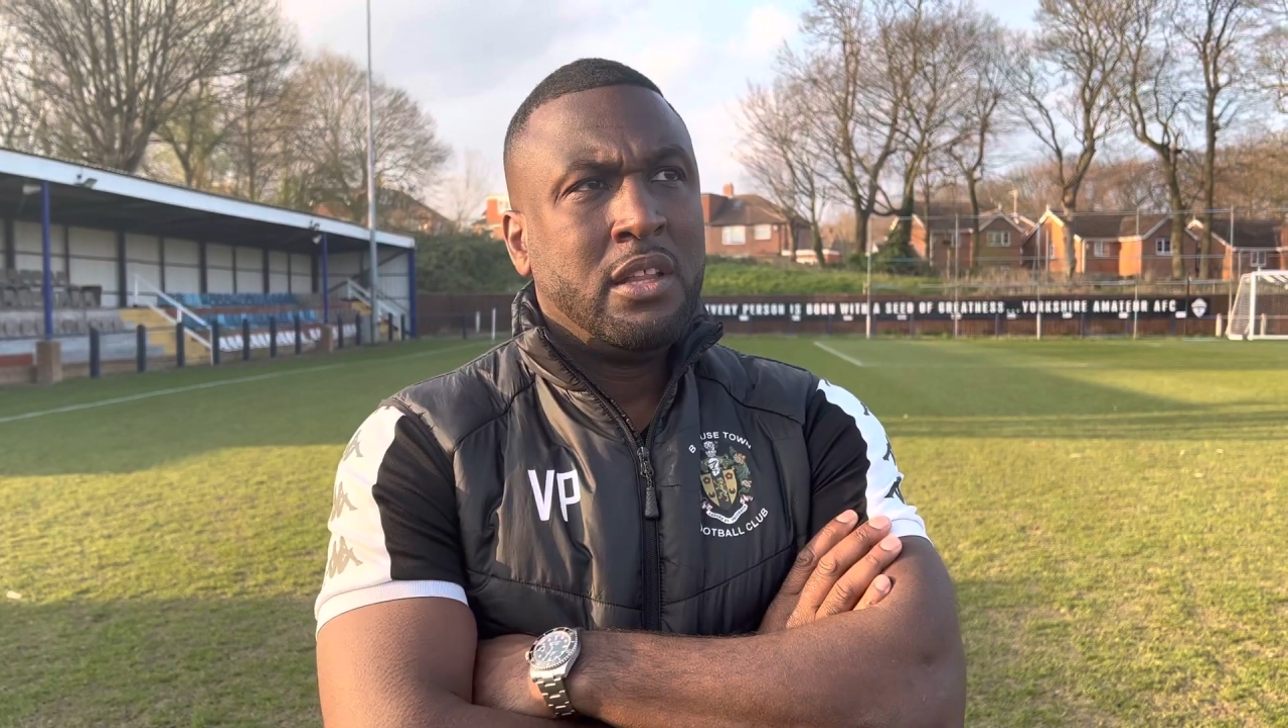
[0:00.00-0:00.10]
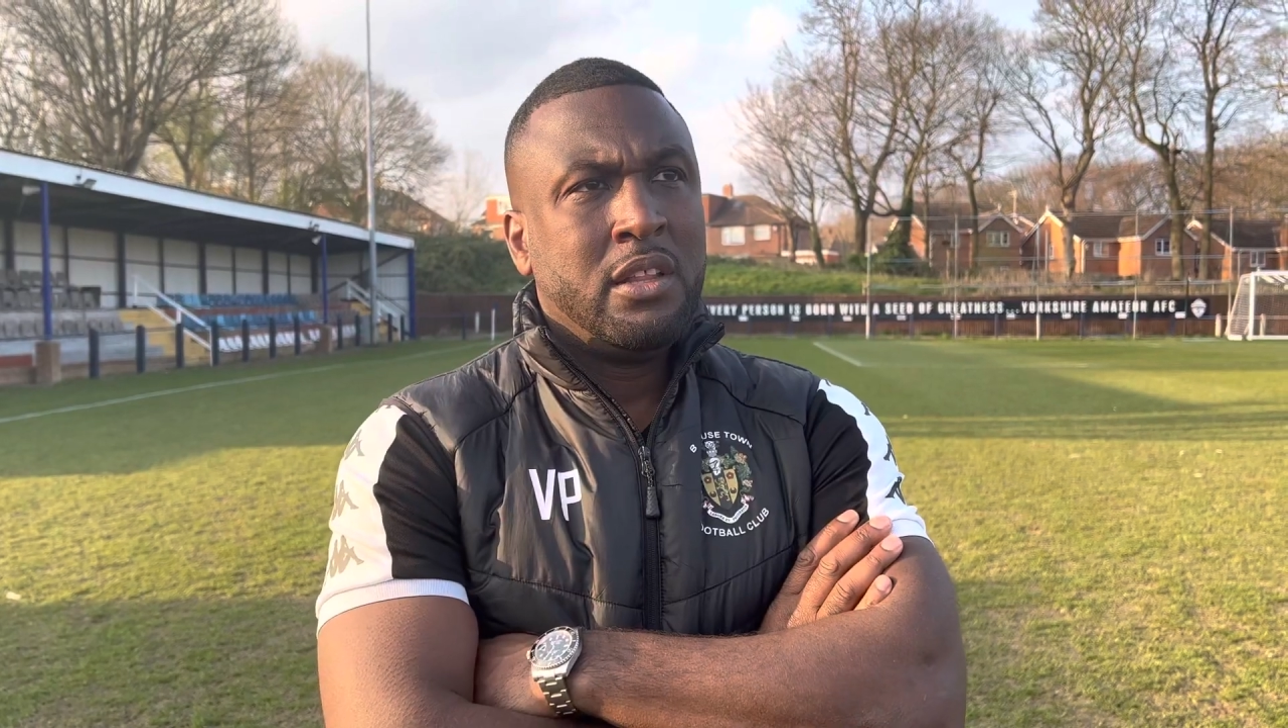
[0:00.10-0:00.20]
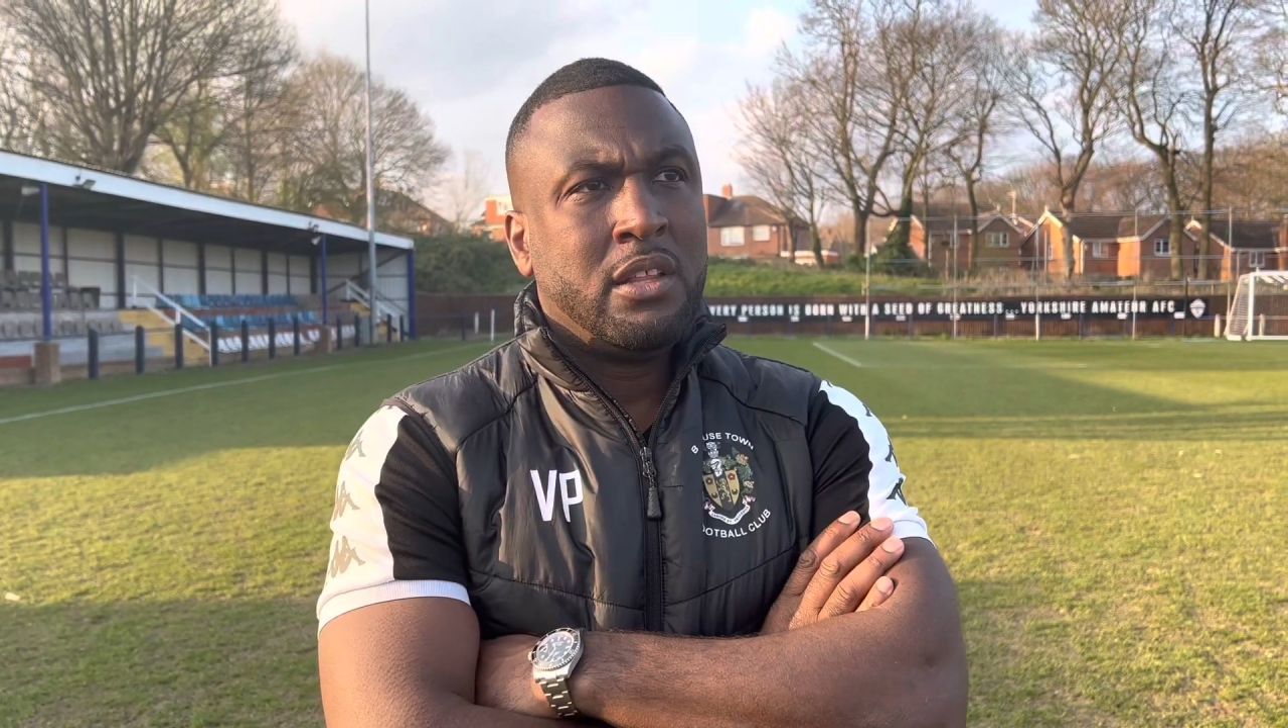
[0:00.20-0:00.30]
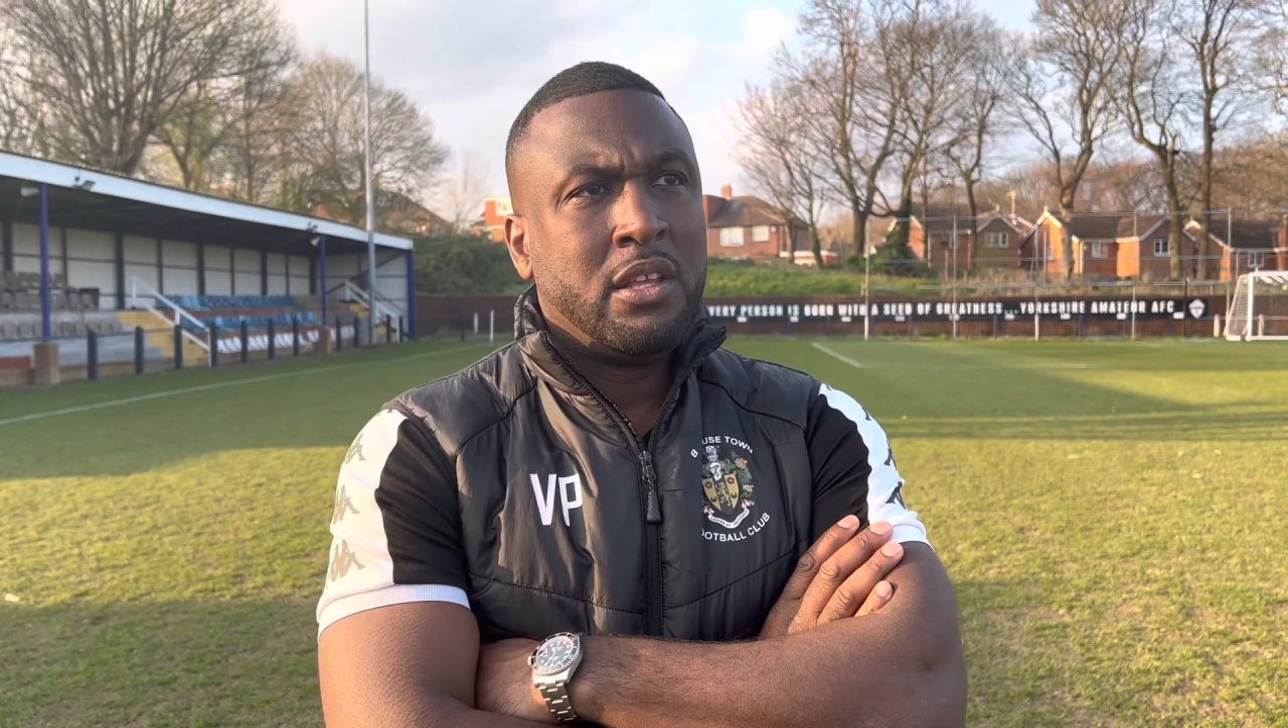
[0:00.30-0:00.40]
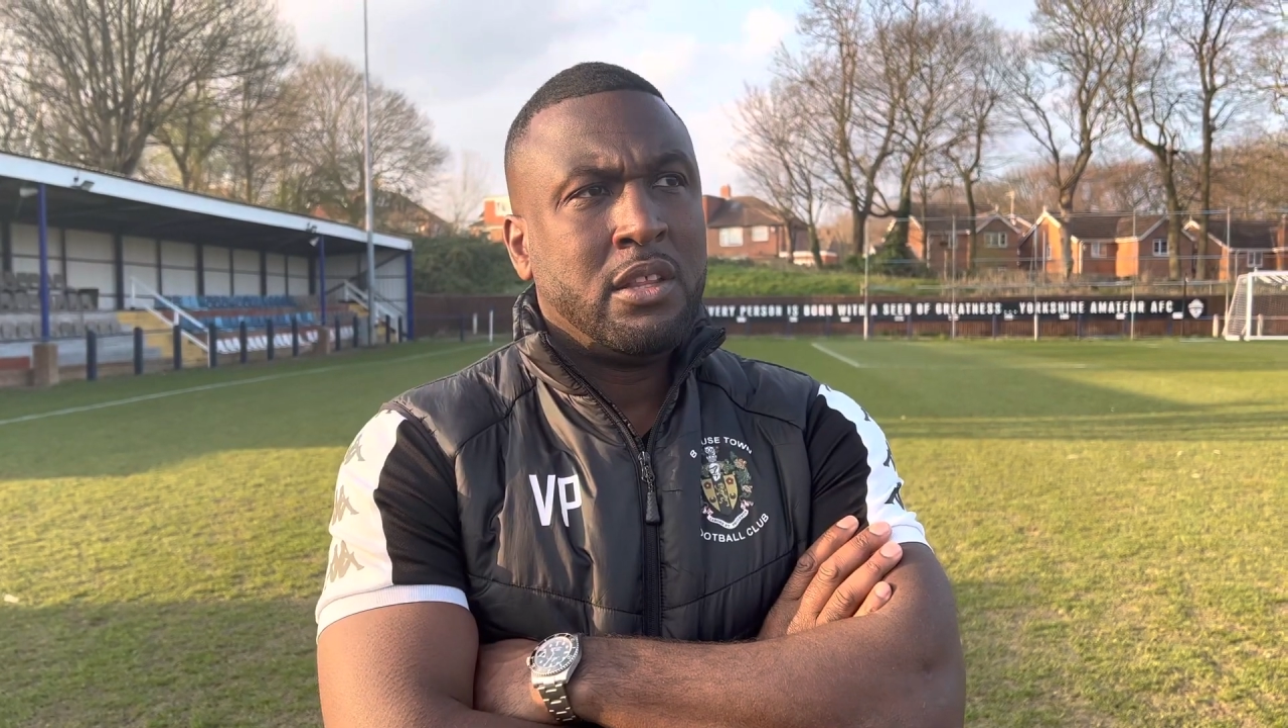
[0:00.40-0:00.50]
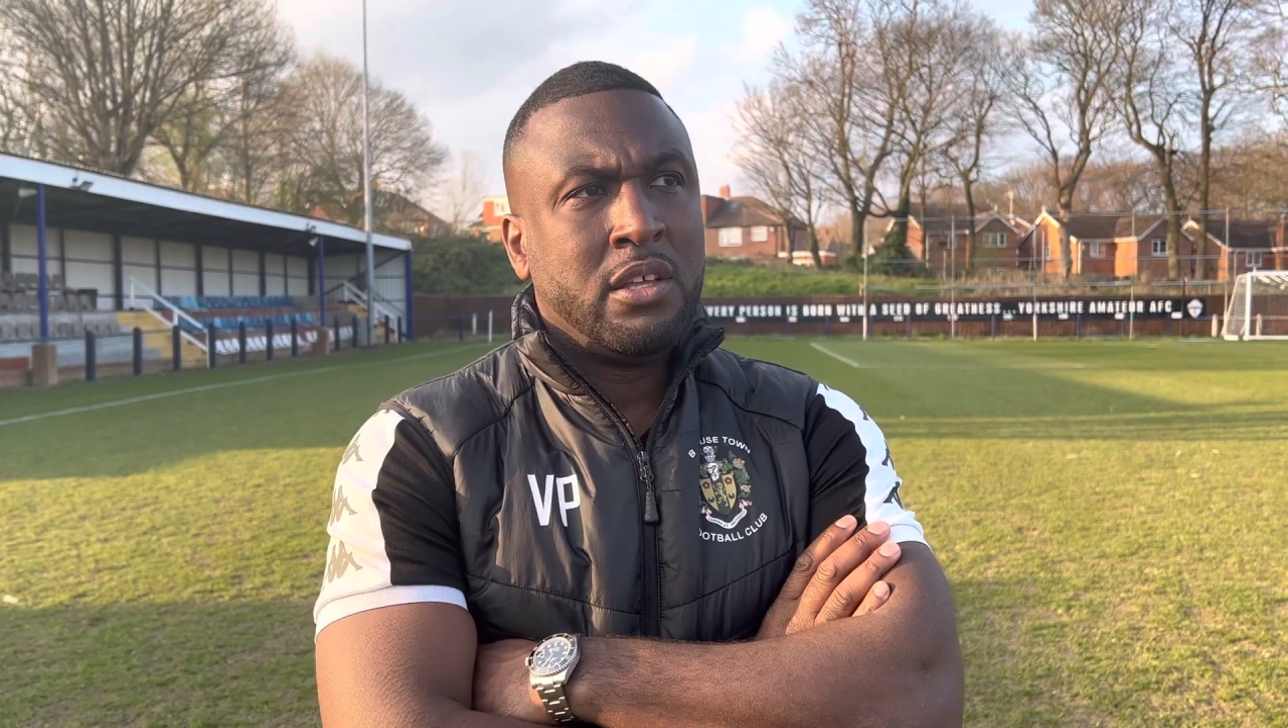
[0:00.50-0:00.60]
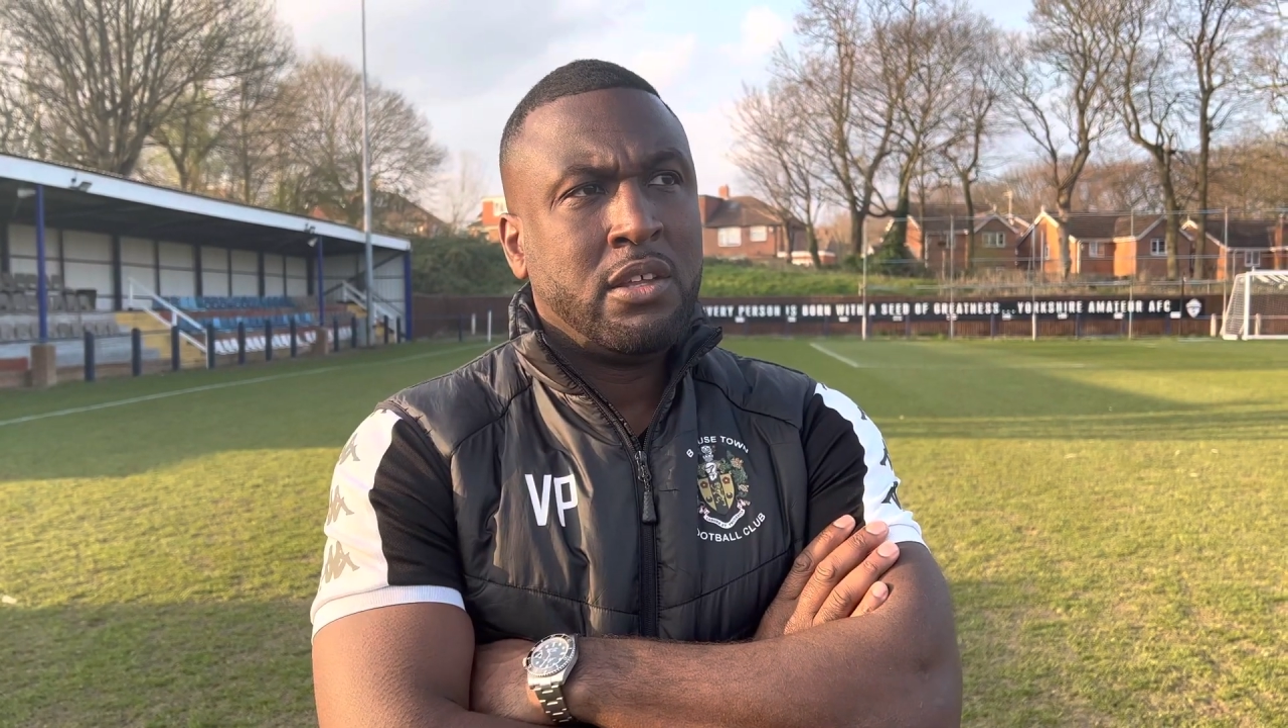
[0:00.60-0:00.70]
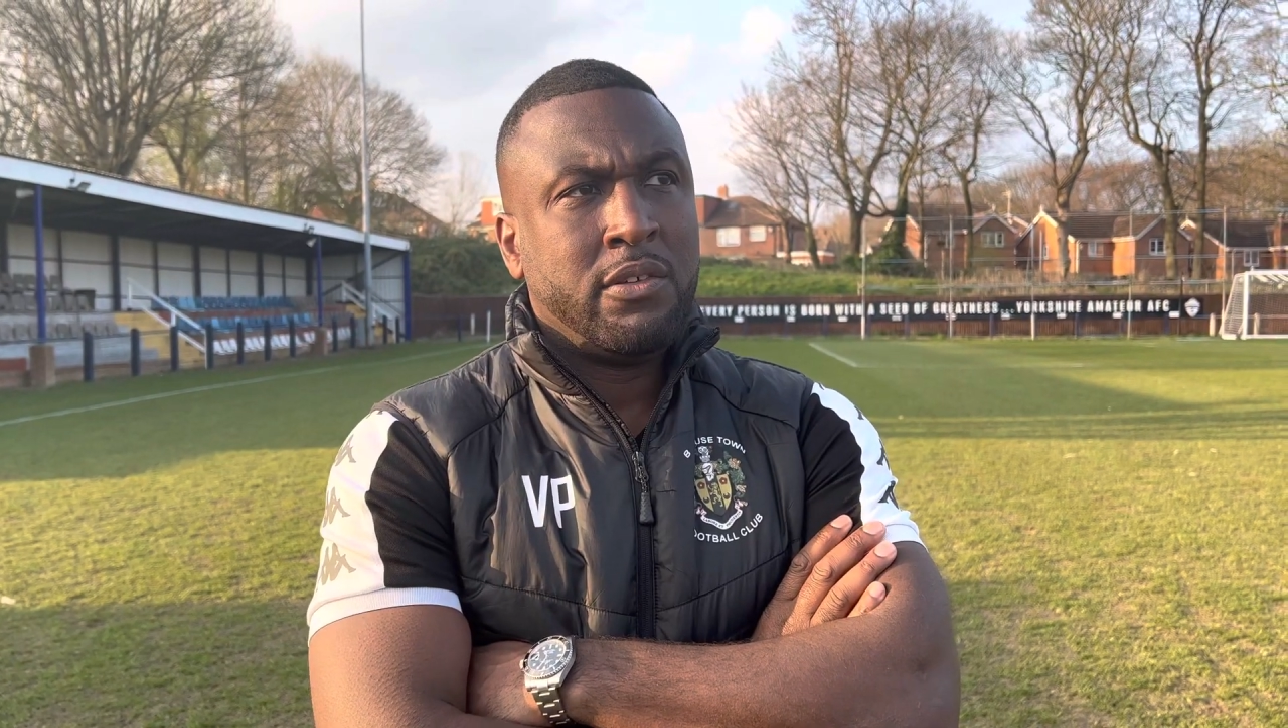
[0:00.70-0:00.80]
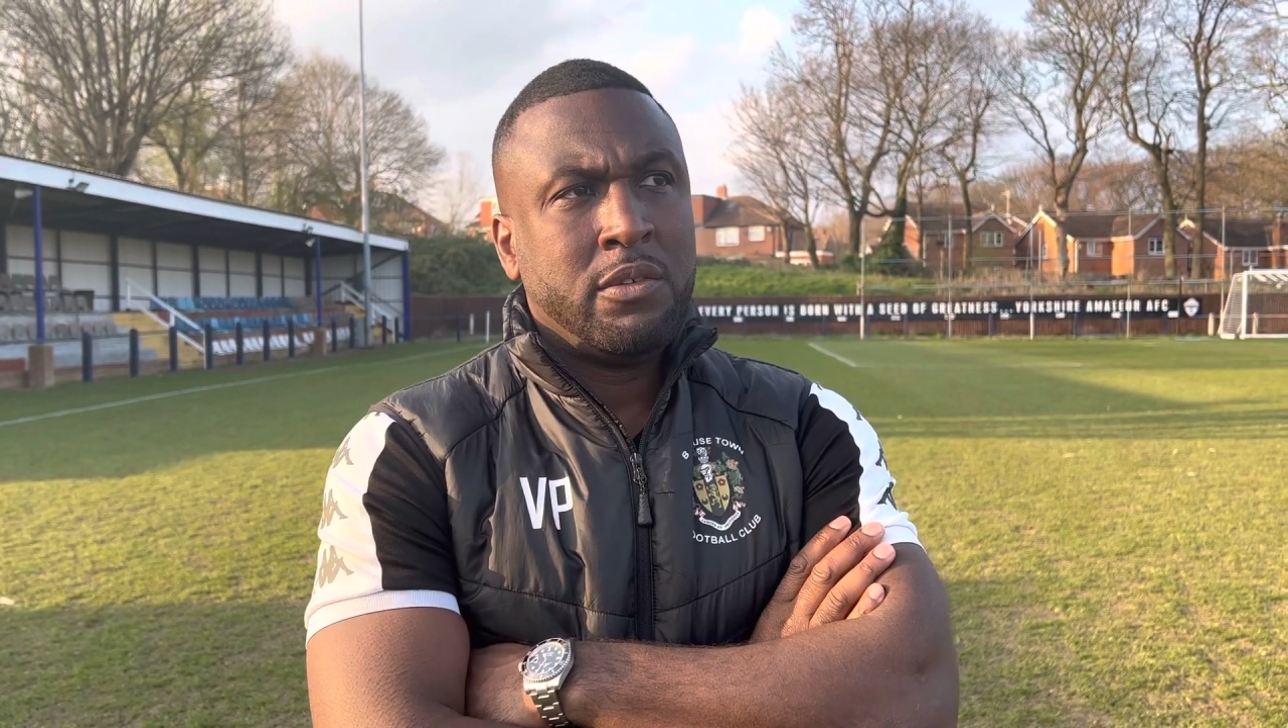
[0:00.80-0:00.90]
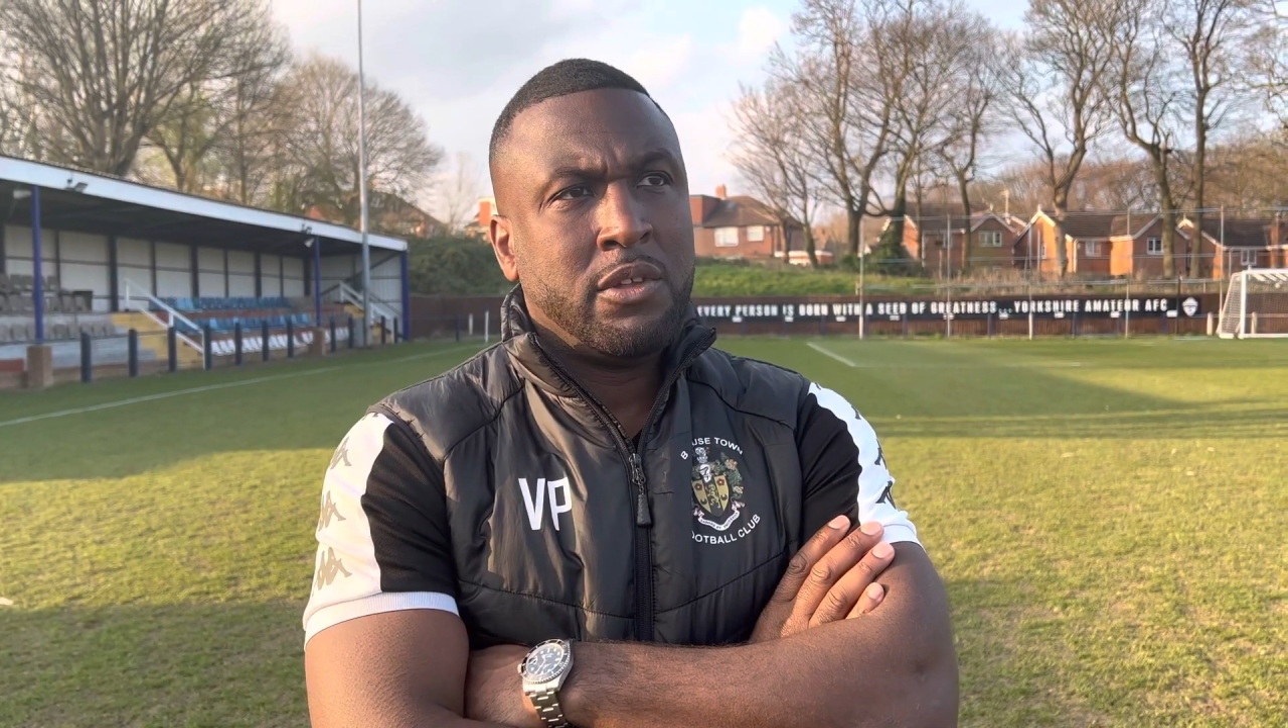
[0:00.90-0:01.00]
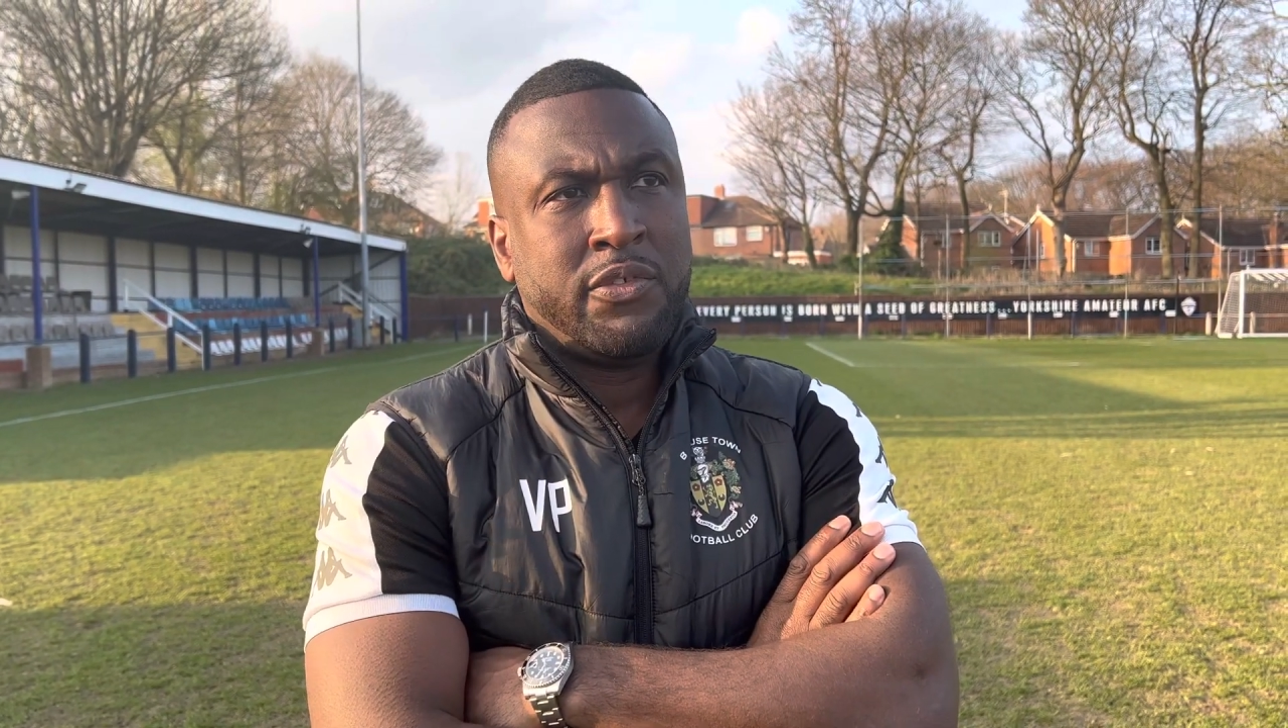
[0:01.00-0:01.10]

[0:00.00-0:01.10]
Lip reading: the